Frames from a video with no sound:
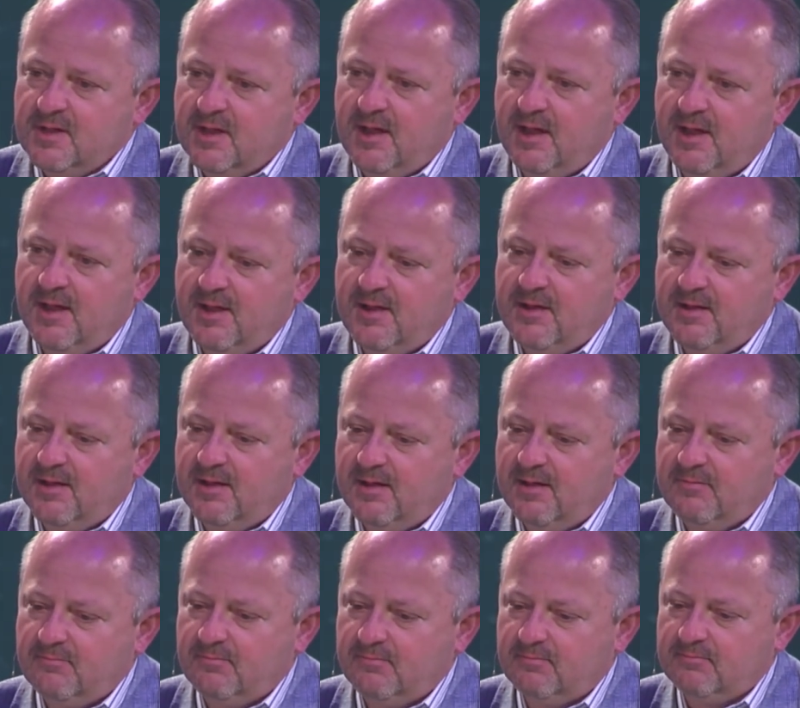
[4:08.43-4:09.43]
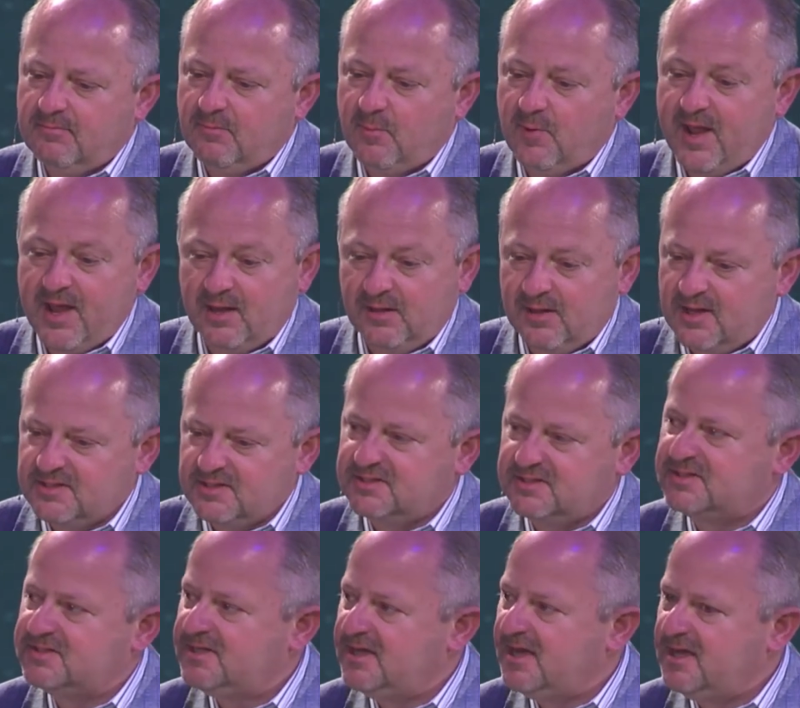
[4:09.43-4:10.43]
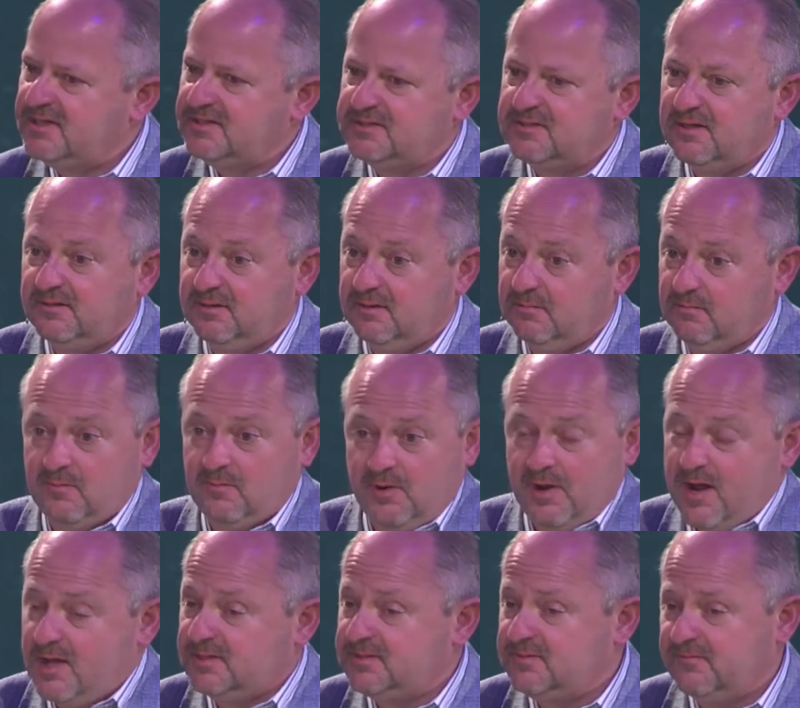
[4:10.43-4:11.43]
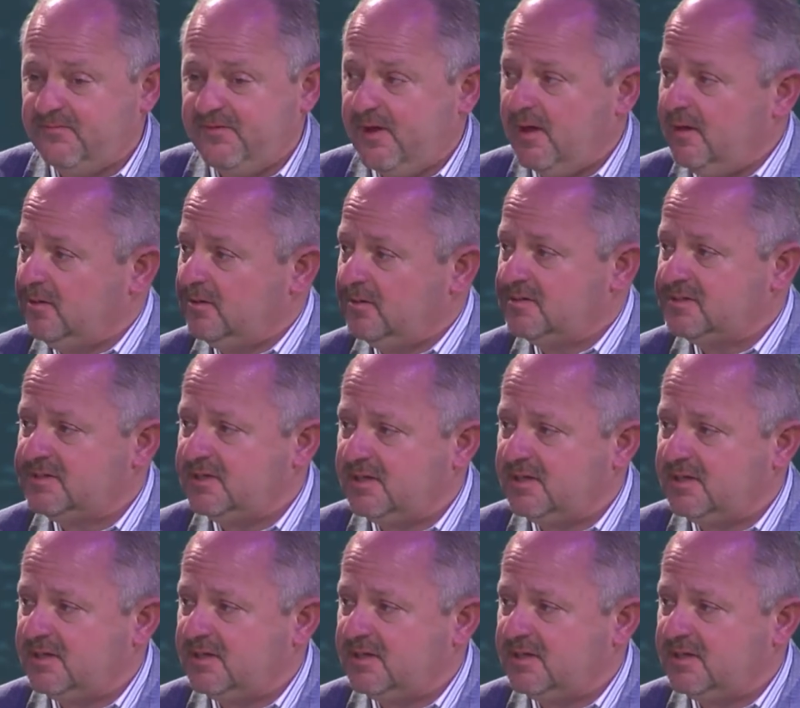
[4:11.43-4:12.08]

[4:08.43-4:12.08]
And we had a lot of success, and then we had some failures.